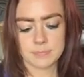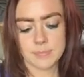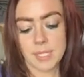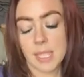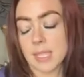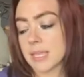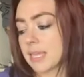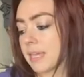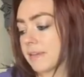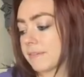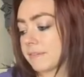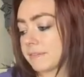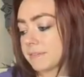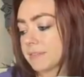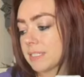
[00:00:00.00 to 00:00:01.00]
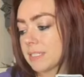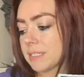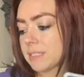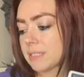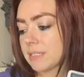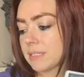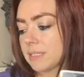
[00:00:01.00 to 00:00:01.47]
A gift.
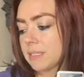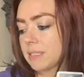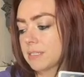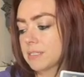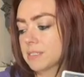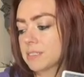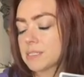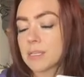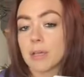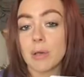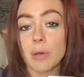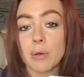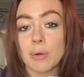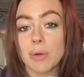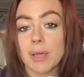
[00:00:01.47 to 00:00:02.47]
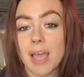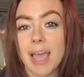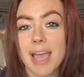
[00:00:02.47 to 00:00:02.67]
So